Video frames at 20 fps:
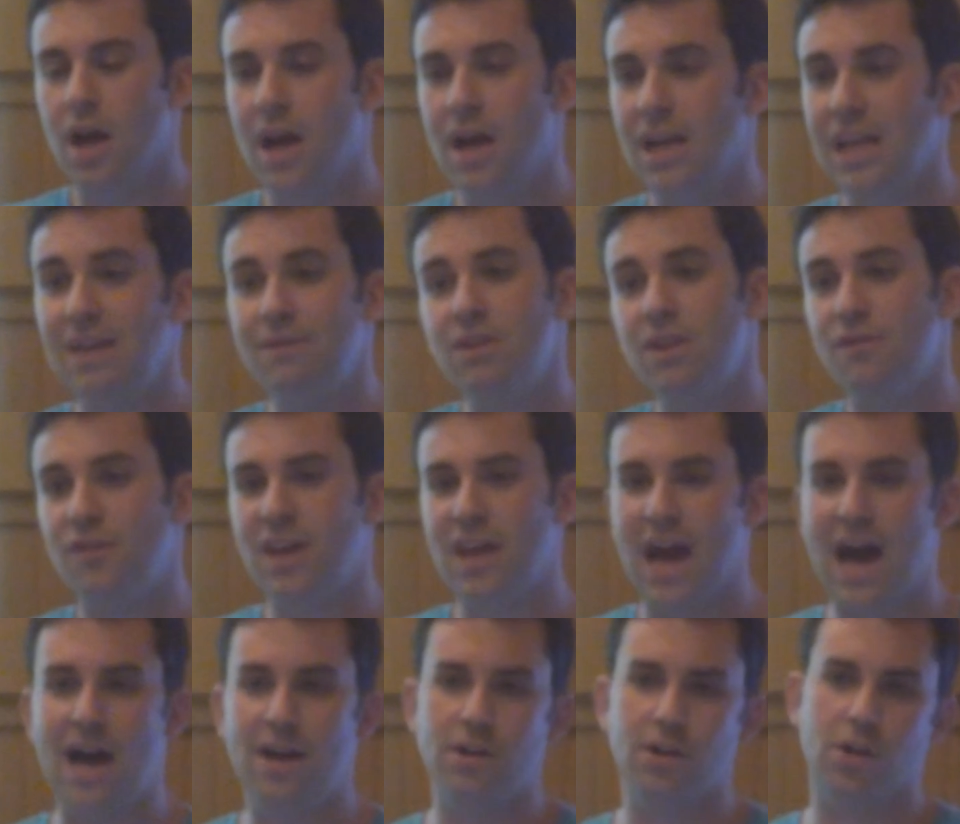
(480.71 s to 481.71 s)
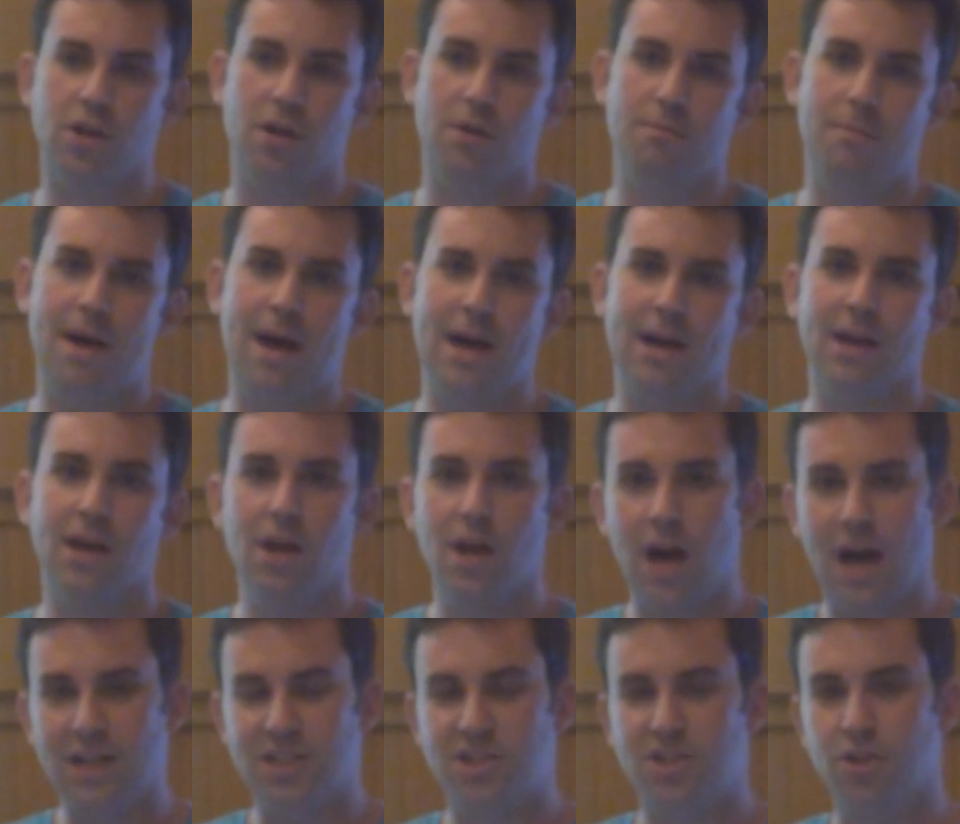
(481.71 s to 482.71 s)
And even if he hadn't come
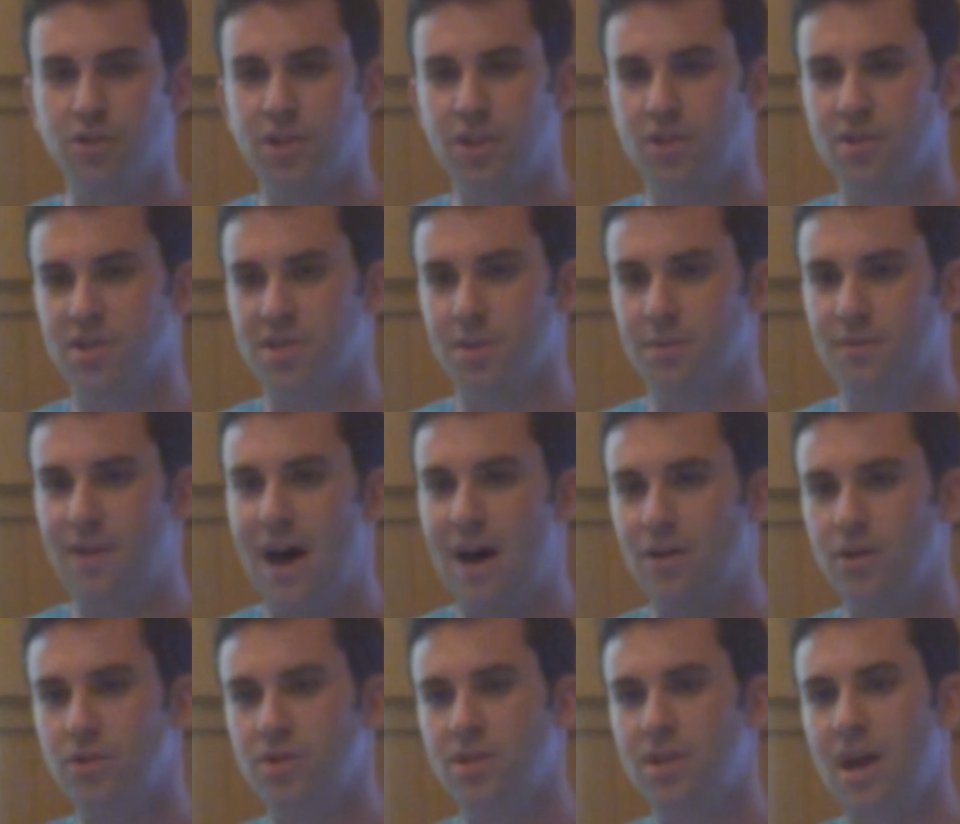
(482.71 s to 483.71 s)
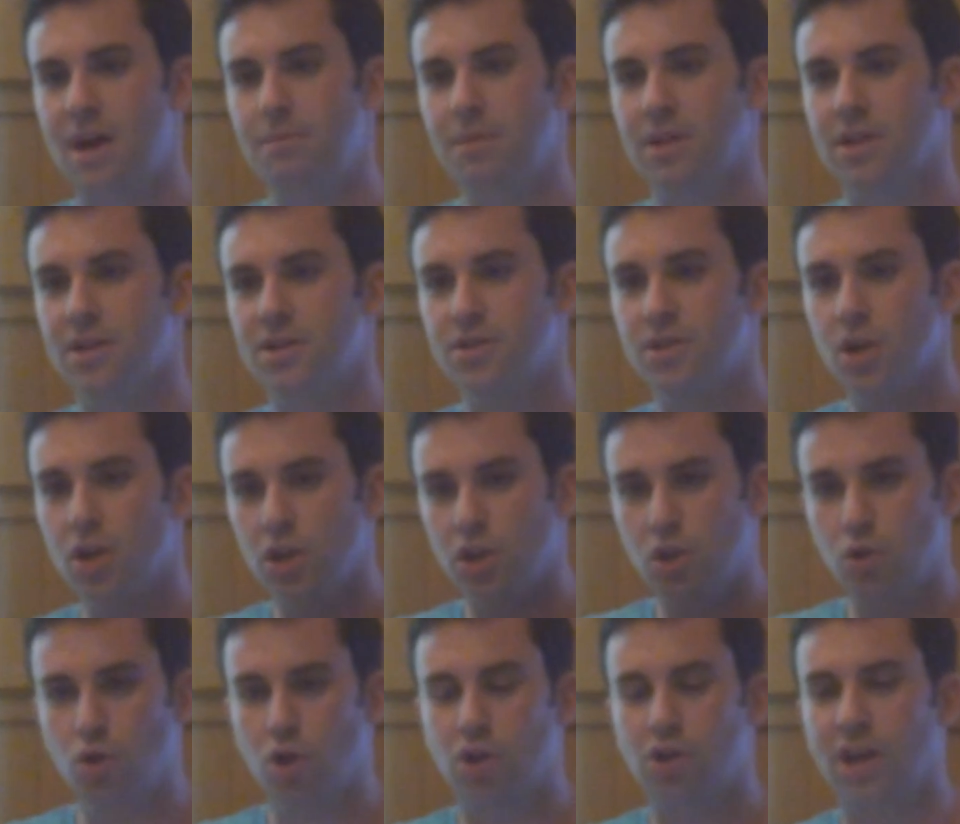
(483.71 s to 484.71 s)
back, I still think there's some value to that because
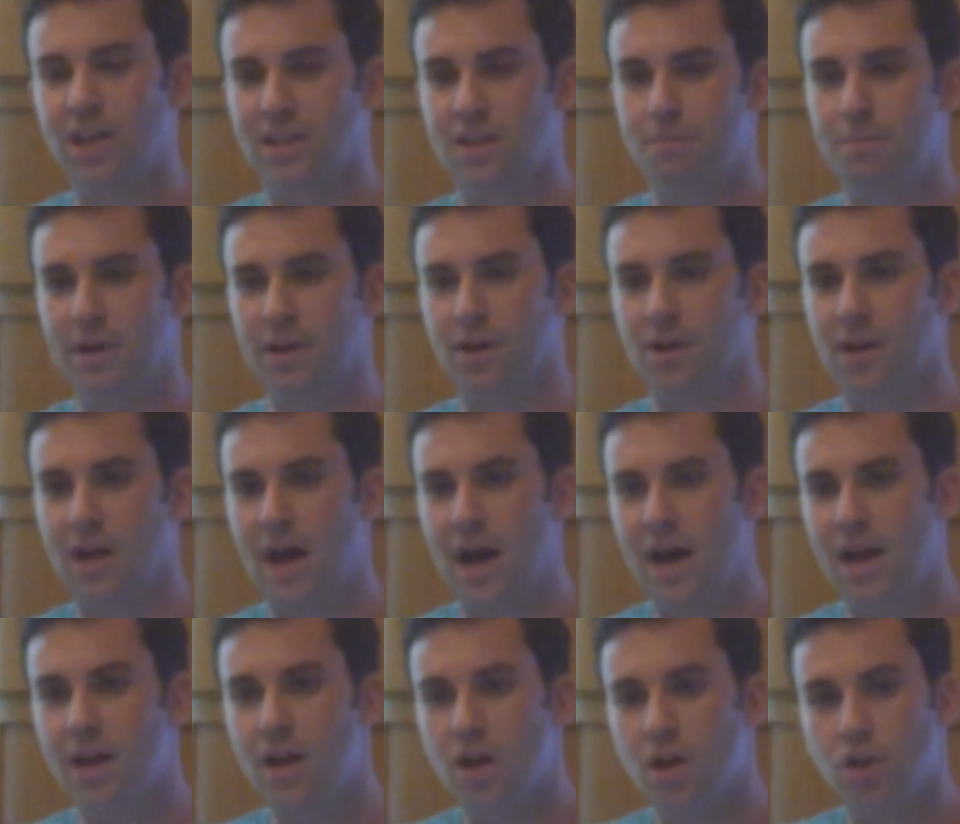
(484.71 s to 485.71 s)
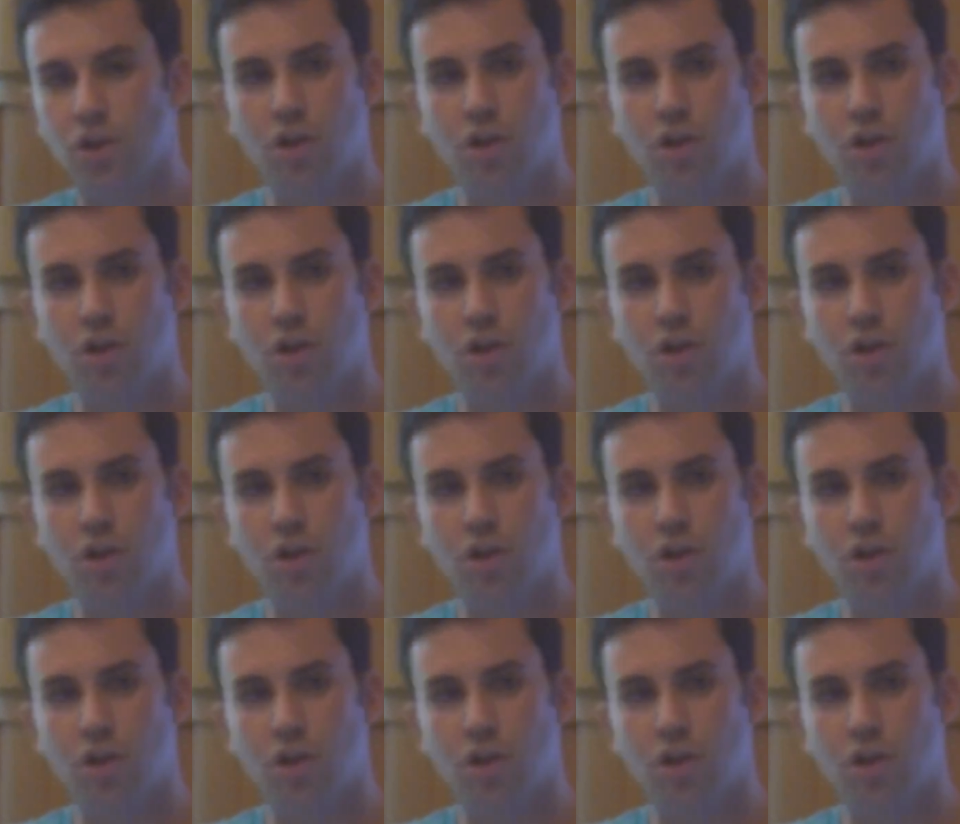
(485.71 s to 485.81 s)
you look like the bigger guy.